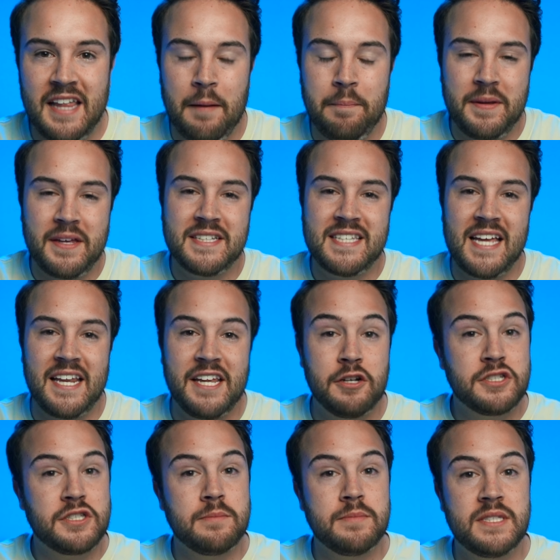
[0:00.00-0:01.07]
That being said,
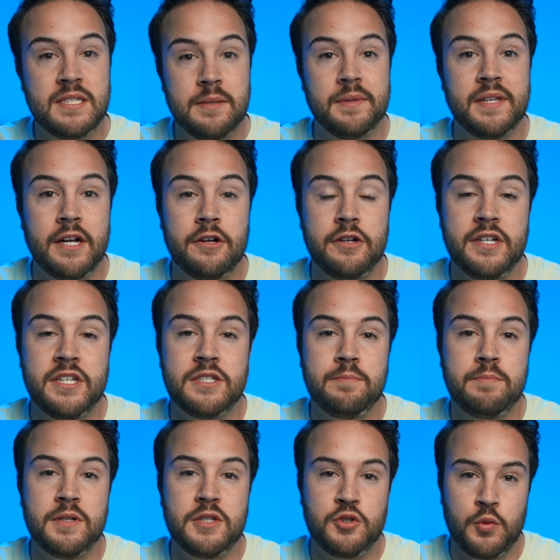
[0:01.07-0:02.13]
here's some similarities
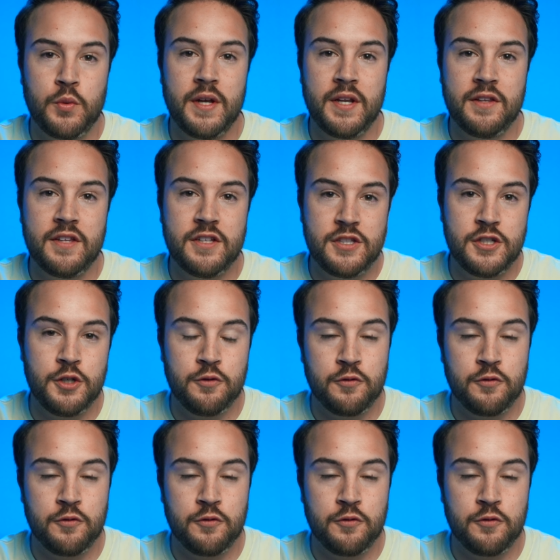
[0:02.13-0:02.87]
between the two.